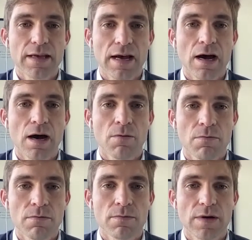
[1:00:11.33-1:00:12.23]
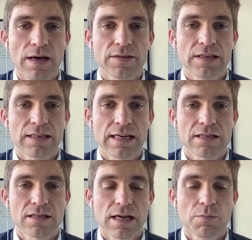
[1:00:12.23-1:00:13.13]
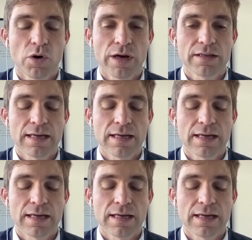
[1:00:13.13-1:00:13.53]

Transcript: I think that point